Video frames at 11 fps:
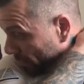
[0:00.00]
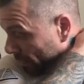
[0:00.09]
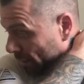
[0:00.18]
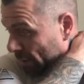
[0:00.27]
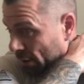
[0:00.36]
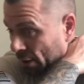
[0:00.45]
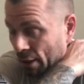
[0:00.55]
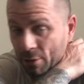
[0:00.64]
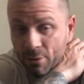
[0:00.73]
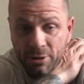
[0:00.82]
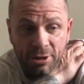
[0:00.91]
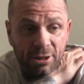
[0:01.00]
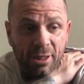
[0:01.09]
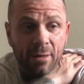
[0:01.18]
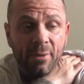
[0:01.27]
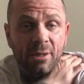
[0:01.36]
And I was
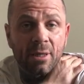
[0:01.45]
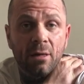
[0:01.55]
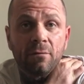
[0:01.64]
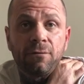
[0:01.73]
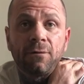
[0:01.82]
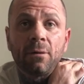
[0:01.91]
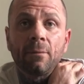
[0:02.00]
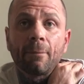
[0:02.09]
shitting myself.